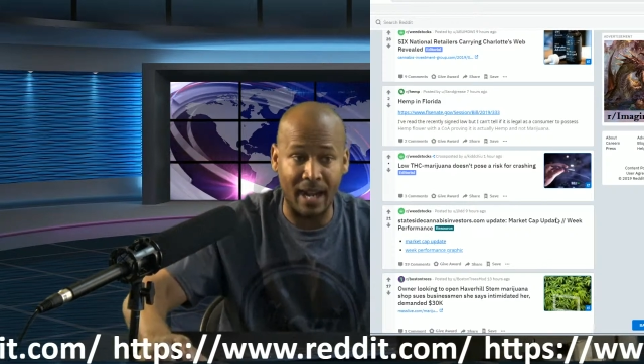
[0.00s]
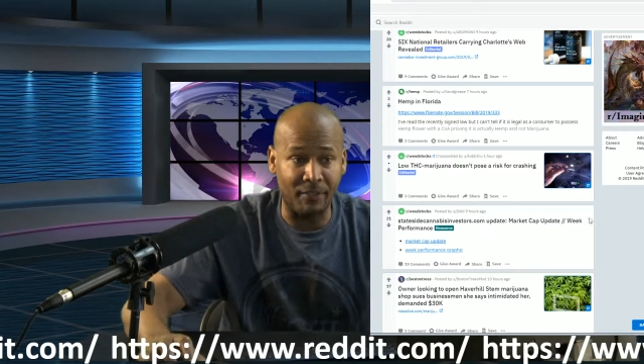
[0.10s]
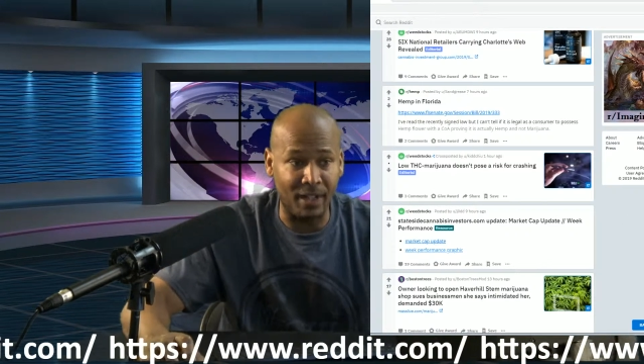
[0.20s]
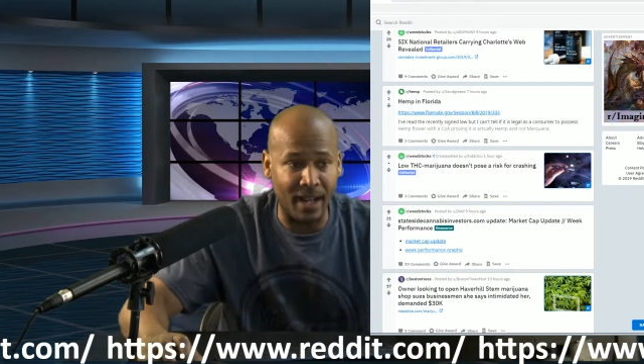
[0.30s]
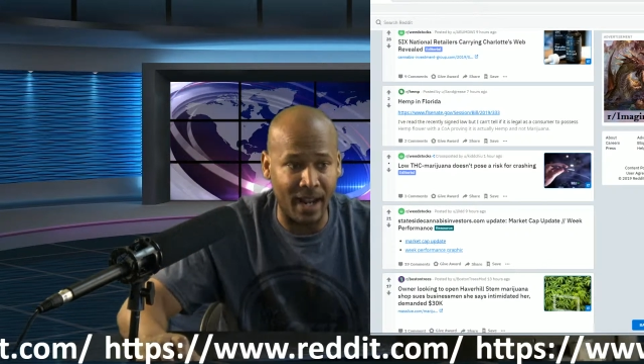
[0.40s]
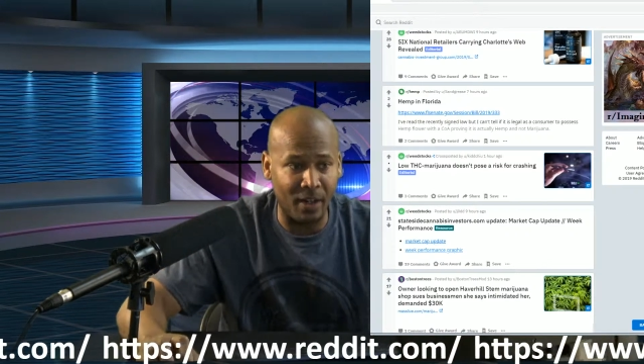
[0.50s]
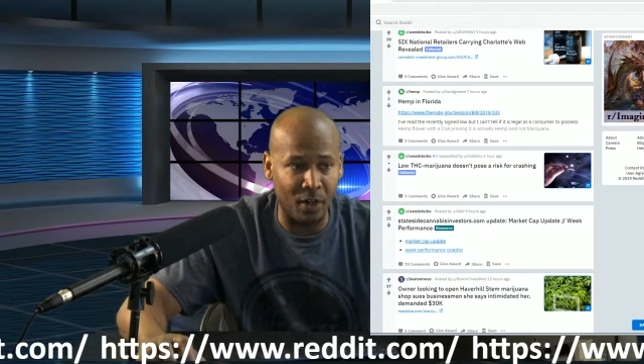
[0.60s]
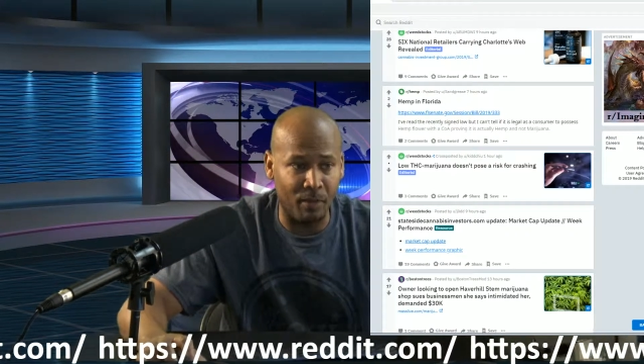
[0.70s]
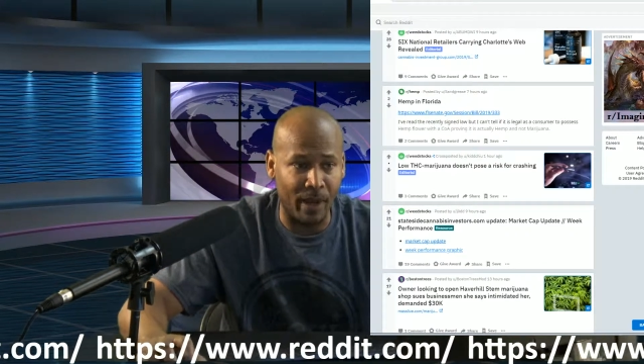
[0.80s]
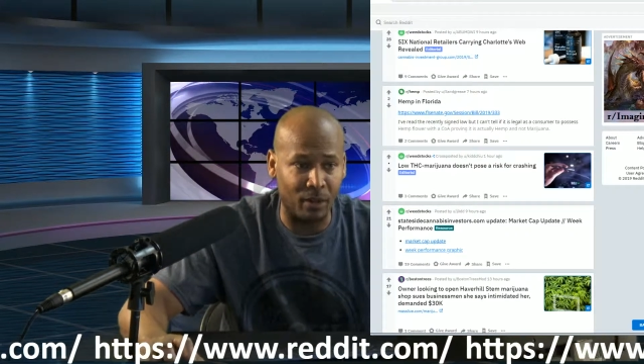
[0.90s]
I did not
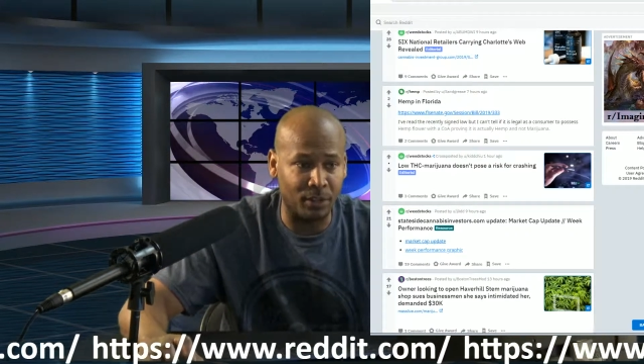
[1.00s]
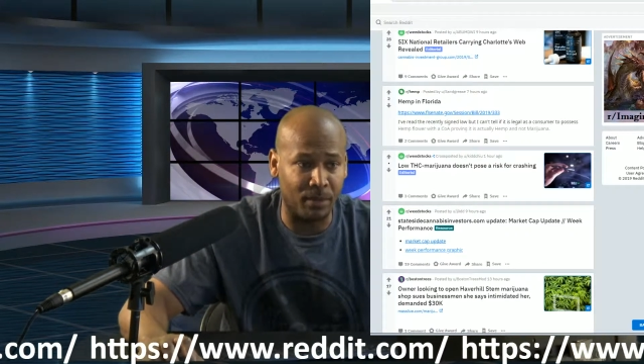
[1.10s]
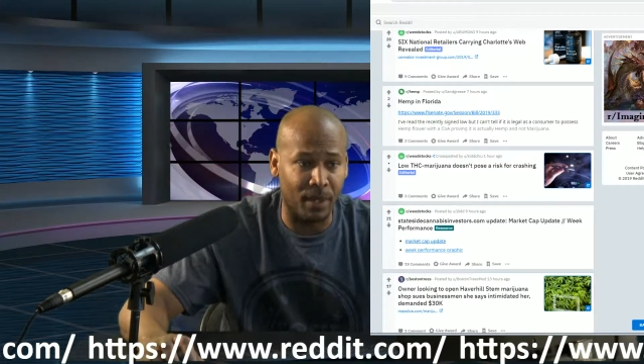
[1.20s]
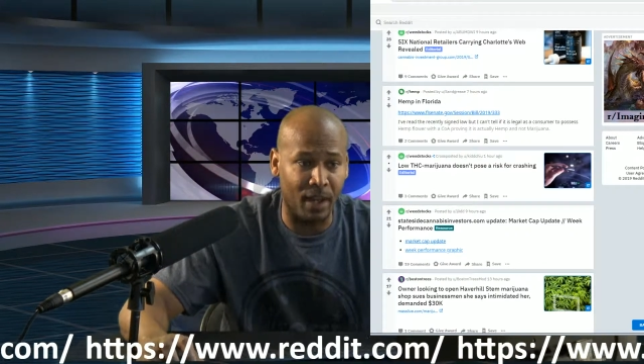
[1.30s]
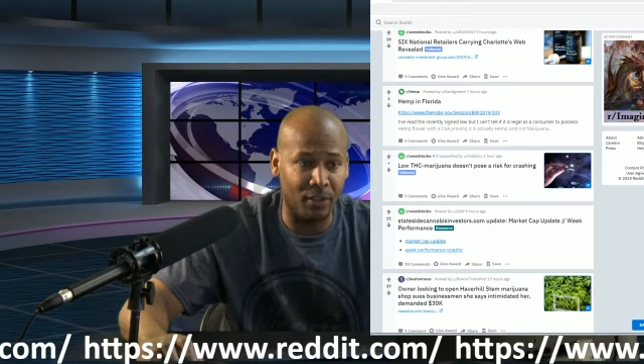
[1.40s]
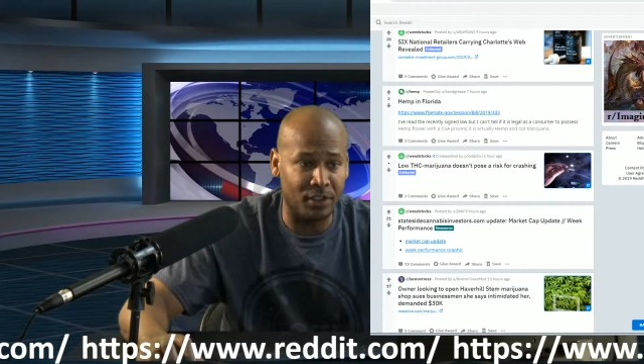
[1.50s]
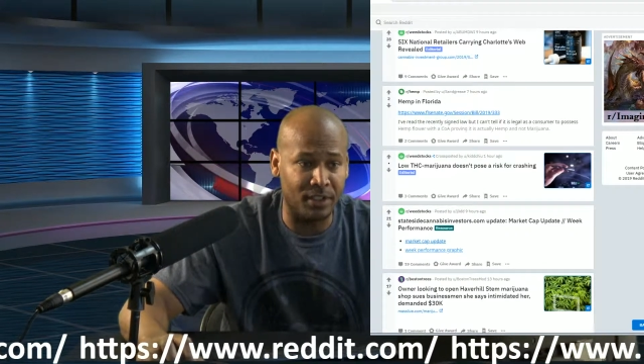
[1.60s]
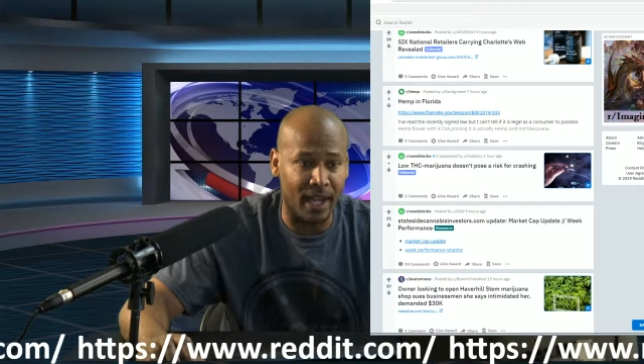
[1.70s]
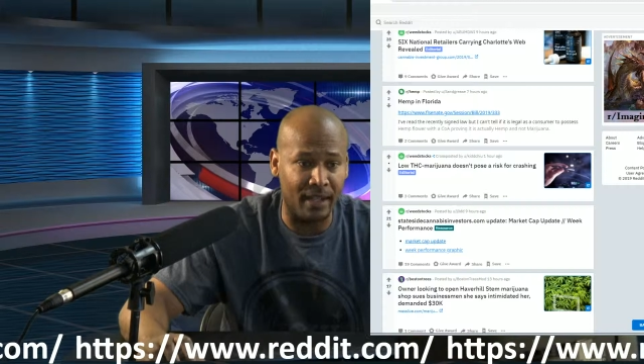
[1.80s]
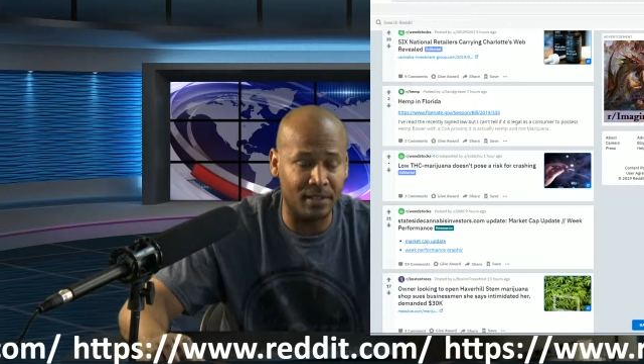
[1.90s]
hear about on some of the other
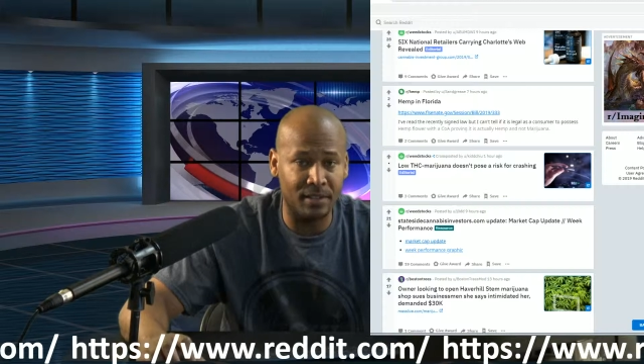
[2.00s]
sites,